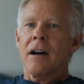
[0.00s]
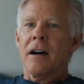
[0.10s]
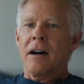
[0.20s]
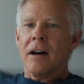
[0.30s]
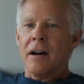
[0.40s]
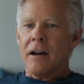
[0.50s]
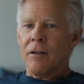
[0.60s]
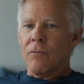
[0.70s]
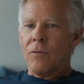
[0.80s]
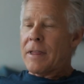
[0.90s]

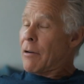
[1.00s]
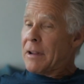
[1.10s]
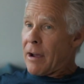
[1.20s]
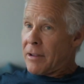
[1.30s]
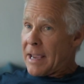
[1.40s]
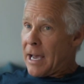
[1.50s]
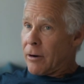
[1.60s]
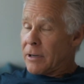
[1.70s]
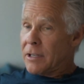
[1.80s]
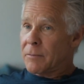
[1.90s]
uh, without counting
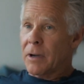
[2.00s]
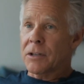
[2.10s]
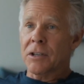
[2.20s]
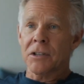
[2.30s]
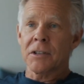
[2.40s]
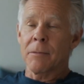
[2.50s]
calories, but just